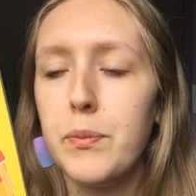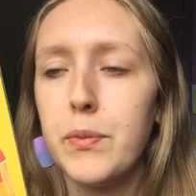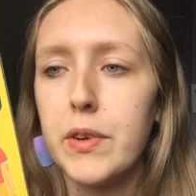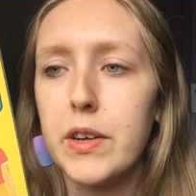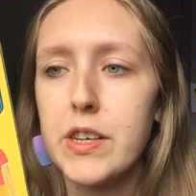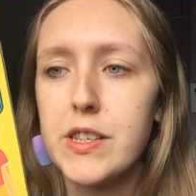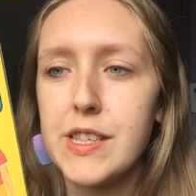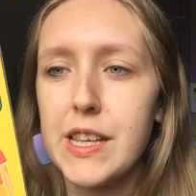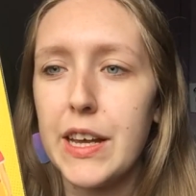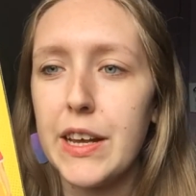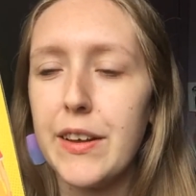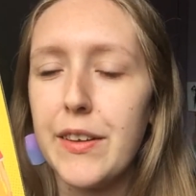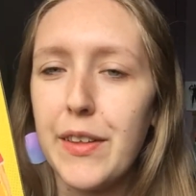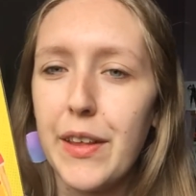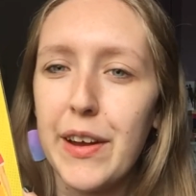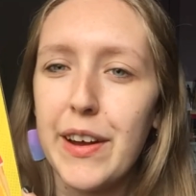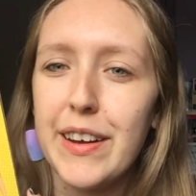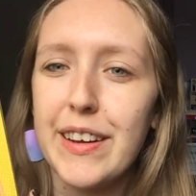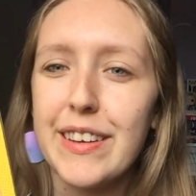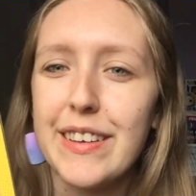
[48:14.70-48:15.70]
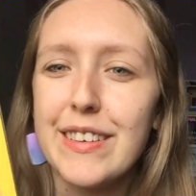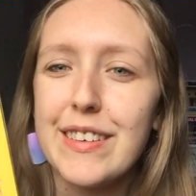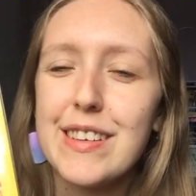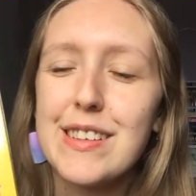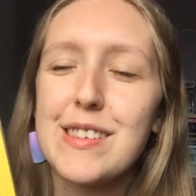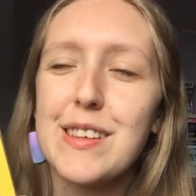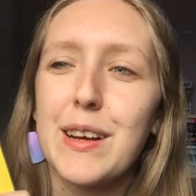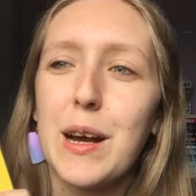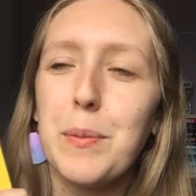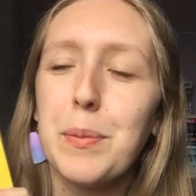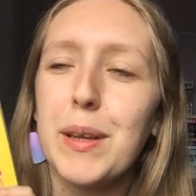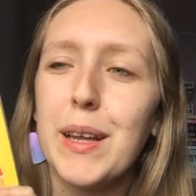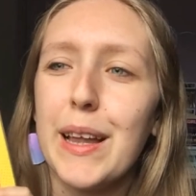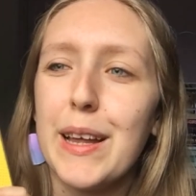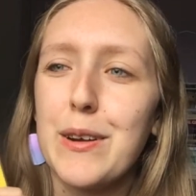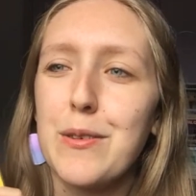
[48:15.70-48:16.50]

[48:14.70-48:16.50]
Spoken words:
because there's a couple of like